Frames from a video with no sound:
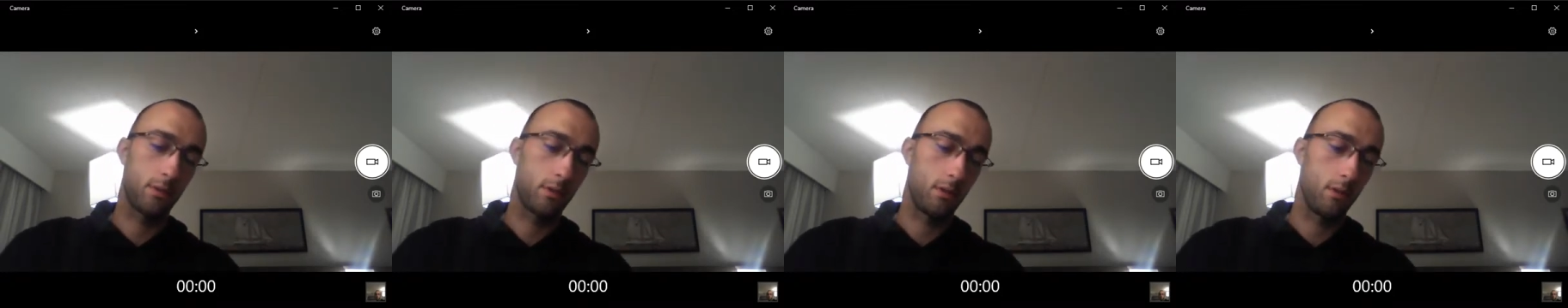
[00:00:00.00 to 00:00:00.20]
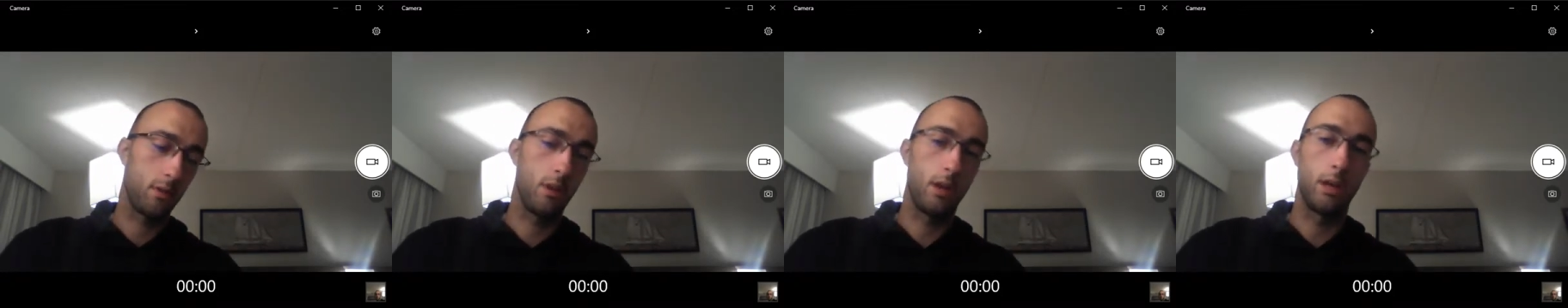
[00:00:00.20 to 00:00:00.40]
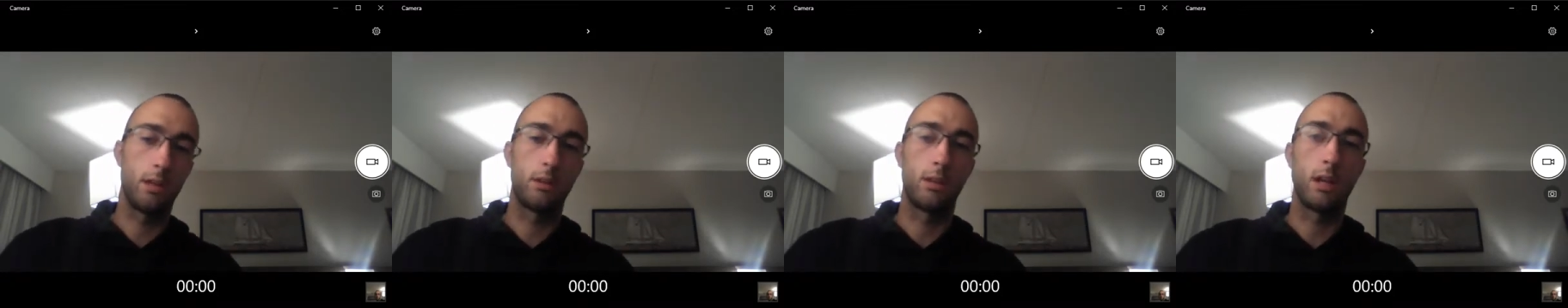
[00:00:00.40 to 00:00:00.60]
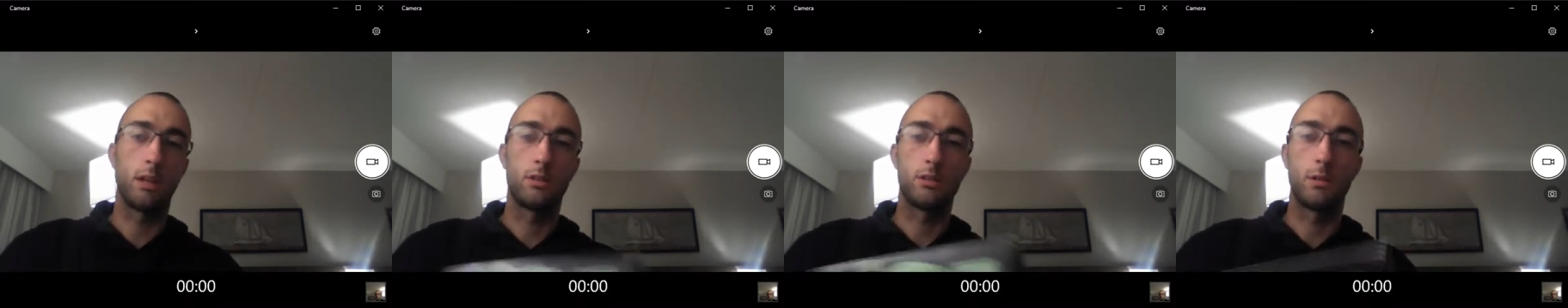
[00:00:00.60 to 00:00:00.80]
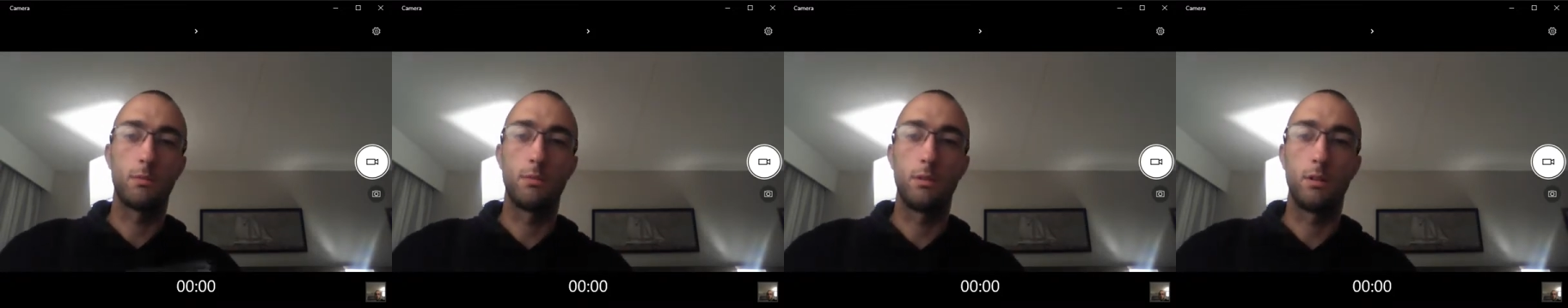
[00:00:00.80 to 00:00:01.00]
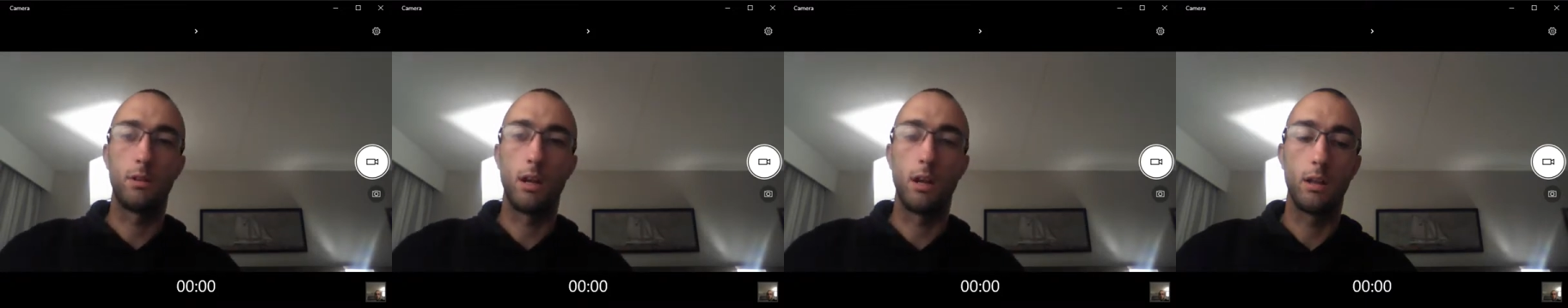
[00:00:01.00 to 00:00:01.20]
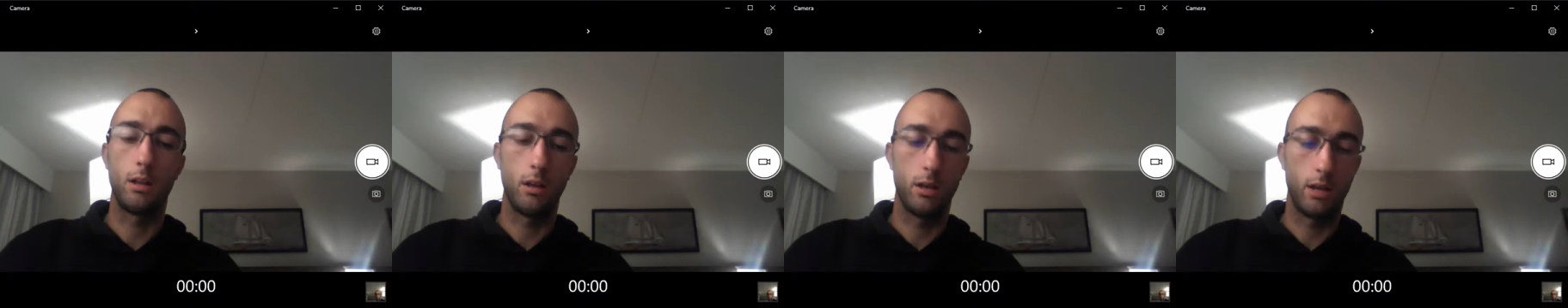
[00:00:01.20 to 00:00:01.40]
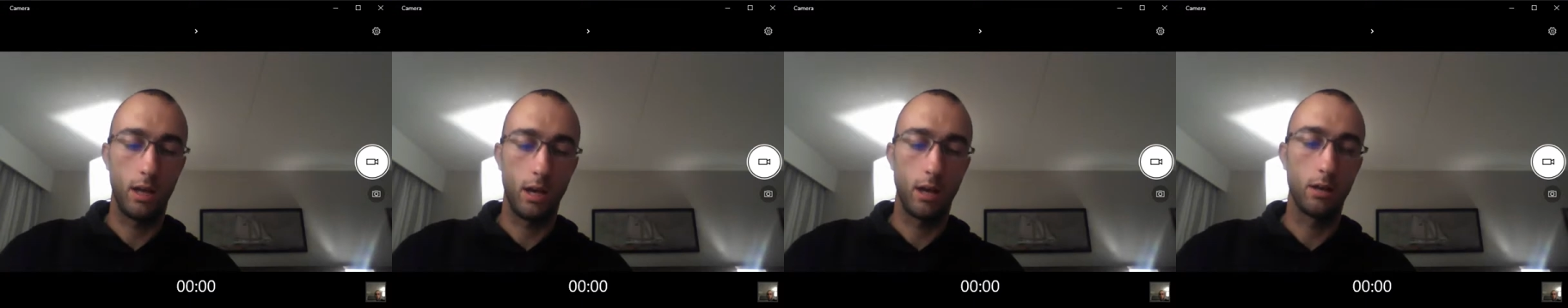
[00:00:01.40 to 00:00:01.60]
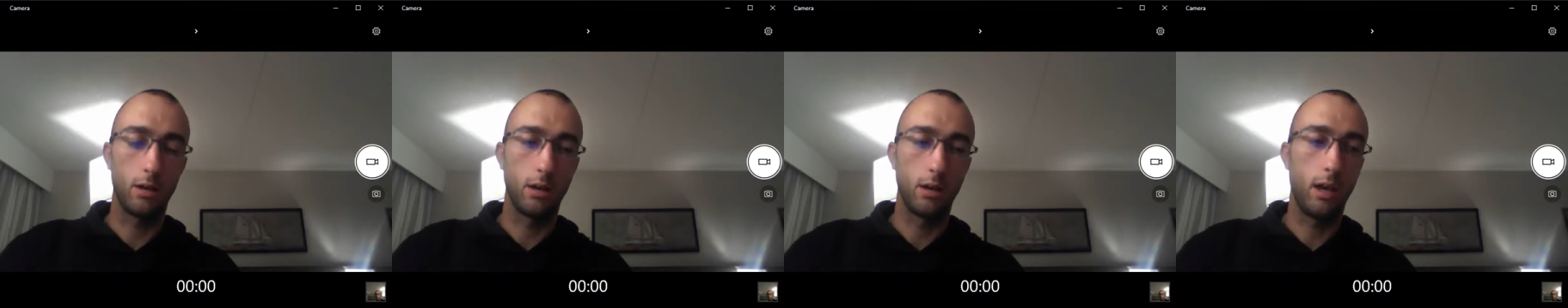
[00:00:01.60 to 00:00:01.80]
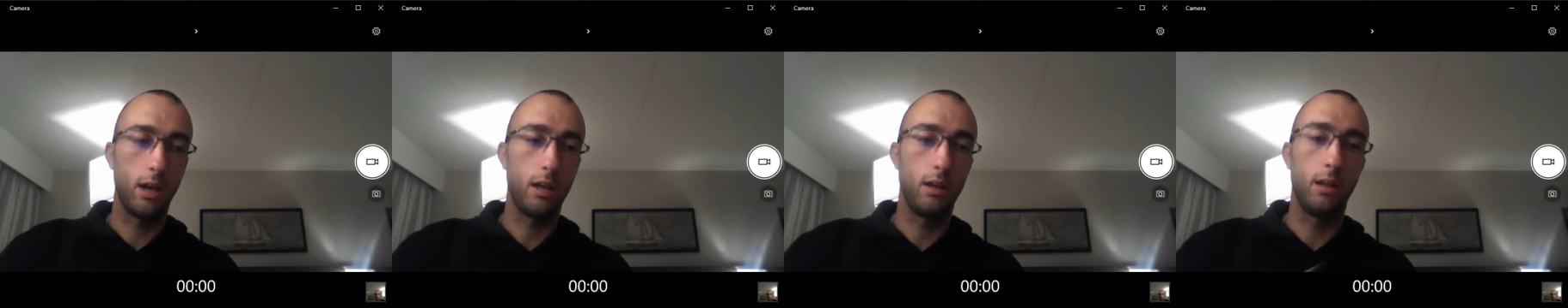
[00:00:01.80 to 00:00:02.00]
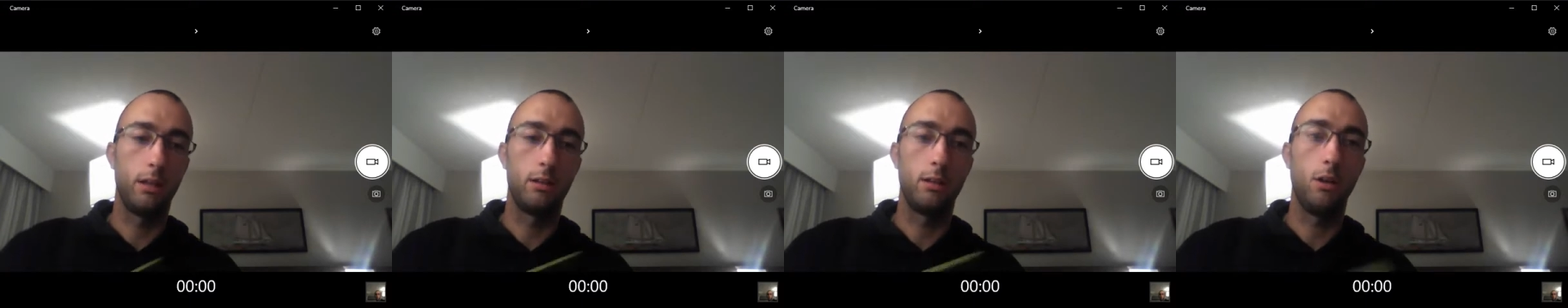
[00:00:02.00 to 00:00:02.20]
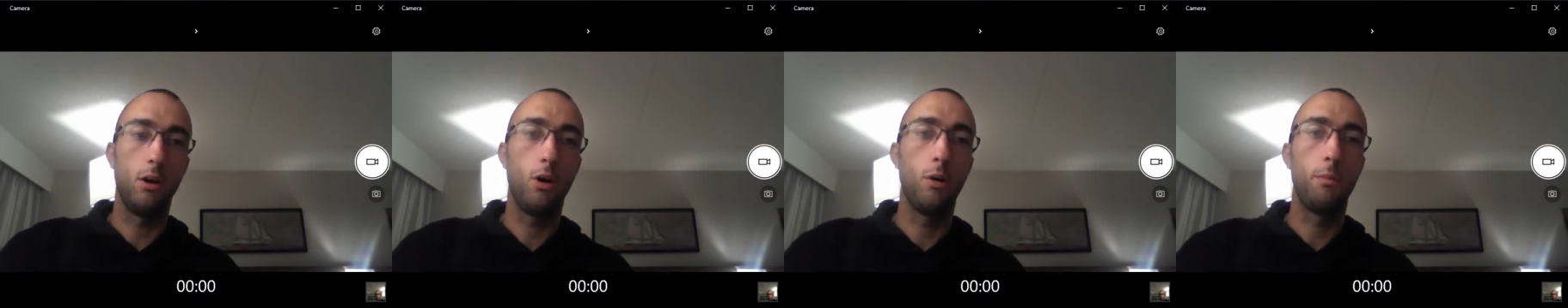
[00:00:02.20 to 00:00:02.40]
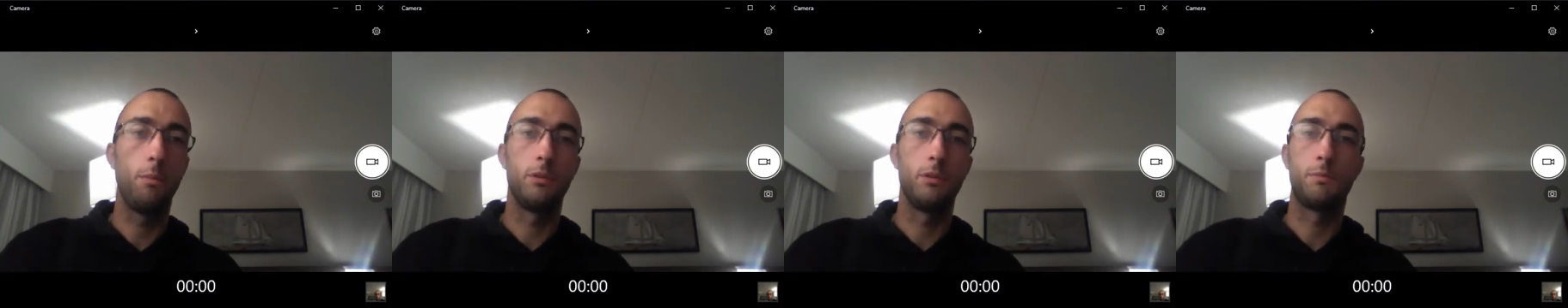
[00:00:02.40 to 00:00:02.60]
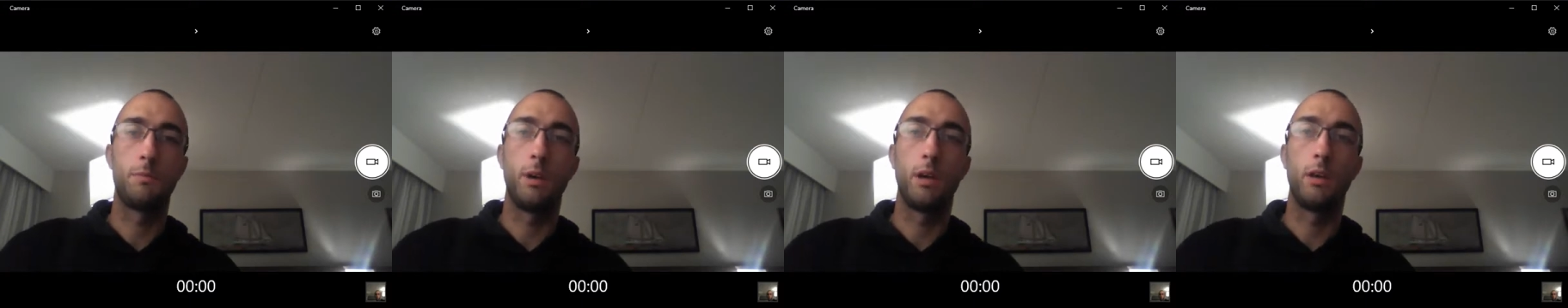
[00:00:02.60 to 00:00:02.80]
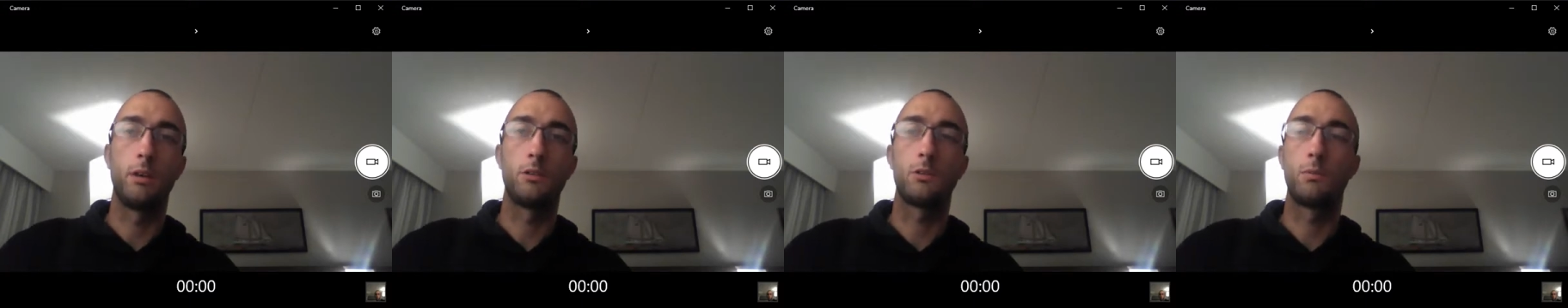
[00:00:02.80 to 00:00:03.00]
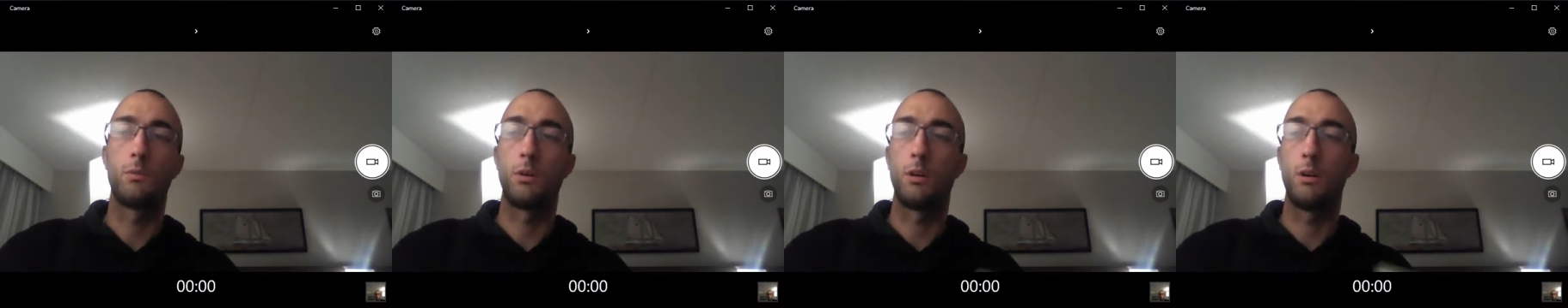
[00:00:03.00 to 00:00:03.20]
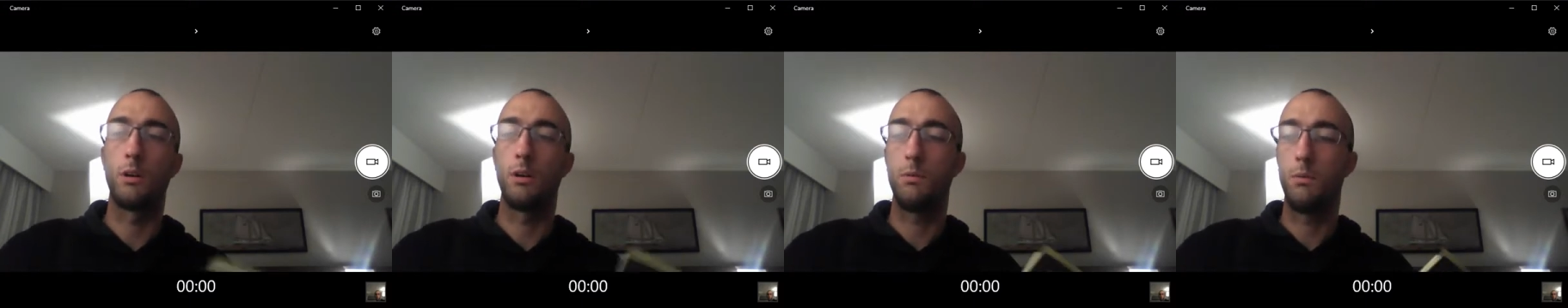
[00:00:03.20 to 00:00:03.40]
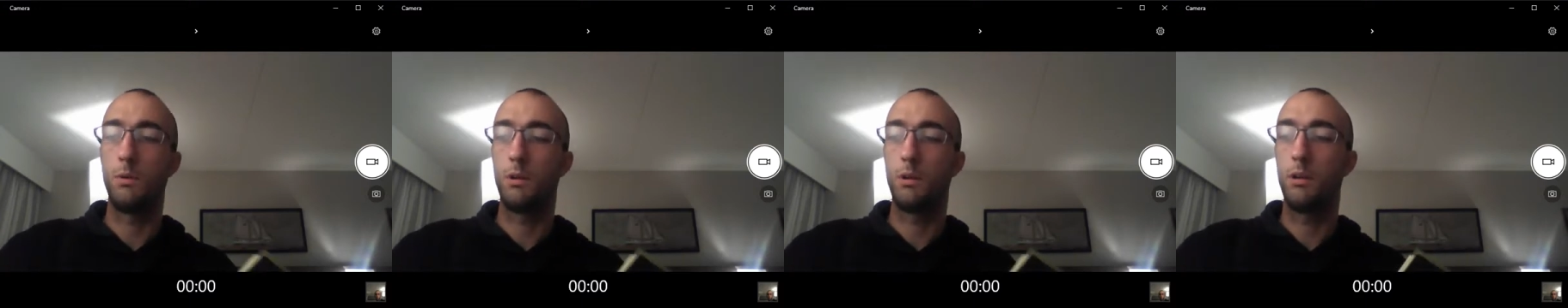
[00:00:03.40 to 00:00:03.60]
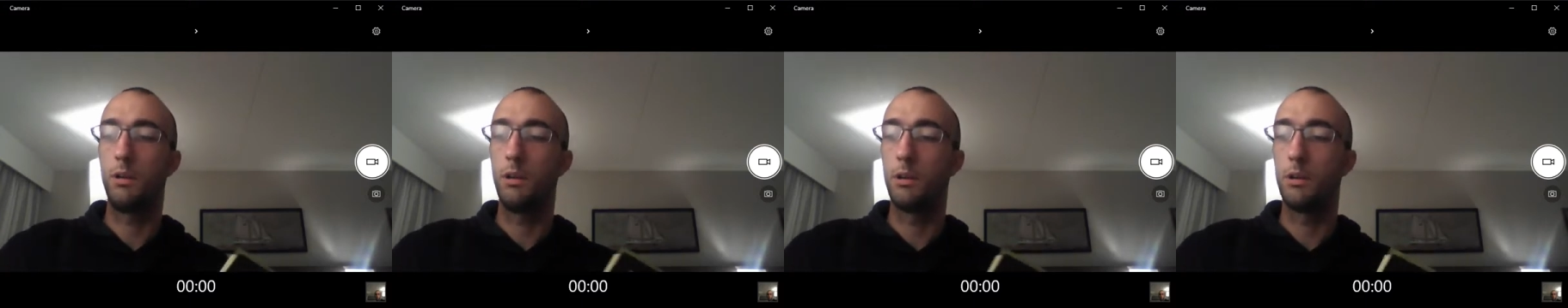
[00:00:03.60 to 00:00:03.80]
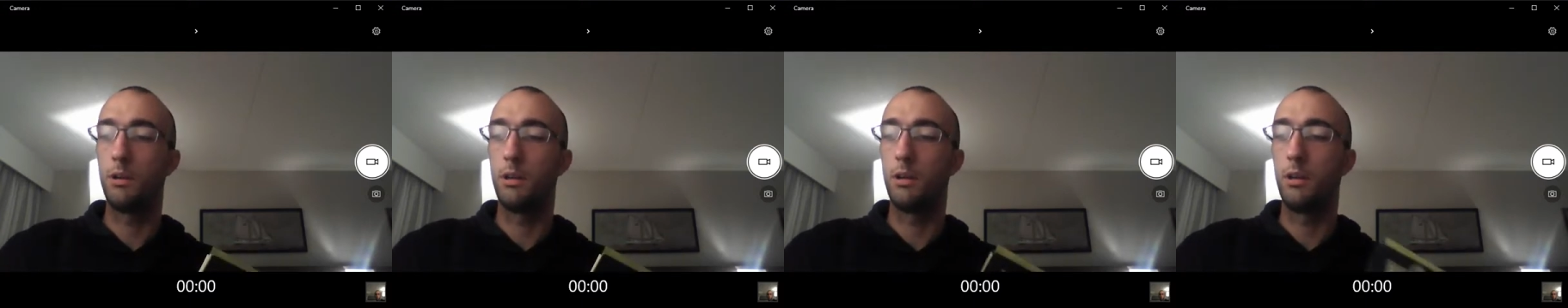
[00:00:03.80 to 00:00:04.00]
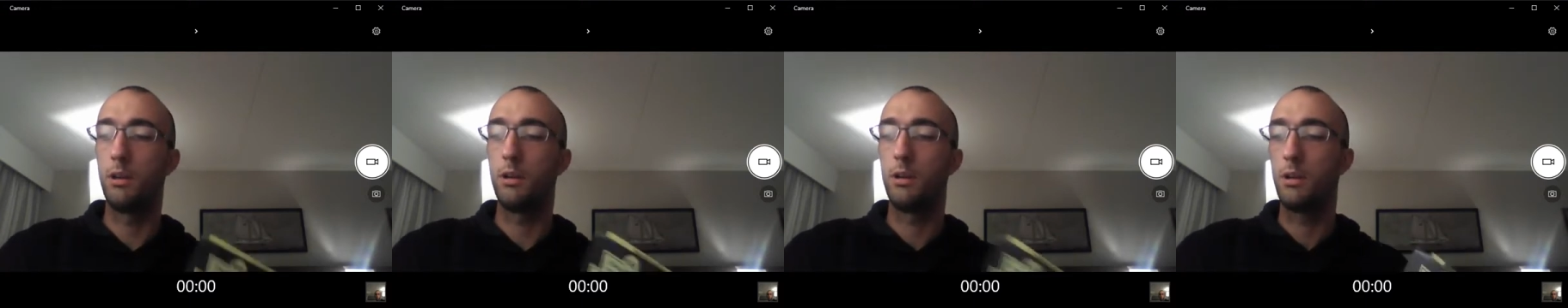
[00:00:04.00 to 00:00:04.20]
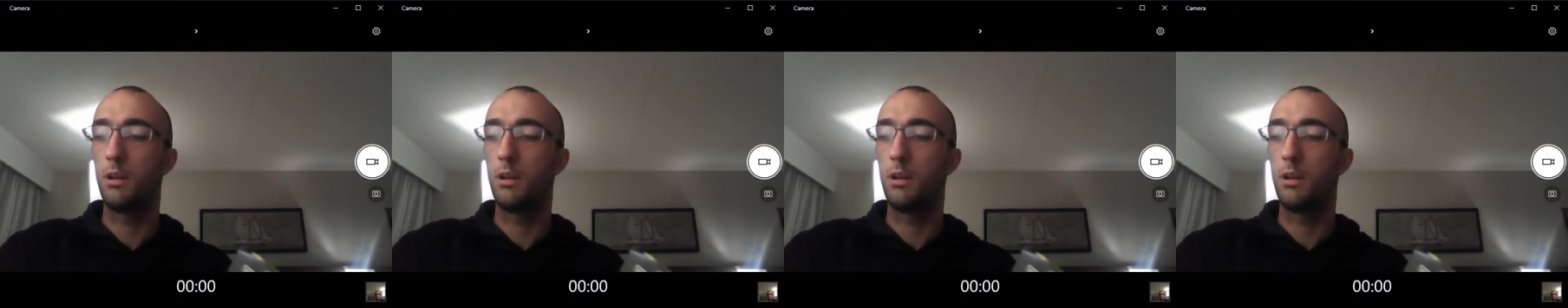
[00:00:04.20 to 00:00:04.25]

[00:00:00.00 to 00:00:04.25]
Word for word: like that's something that I look at. I look at like the open space where clearly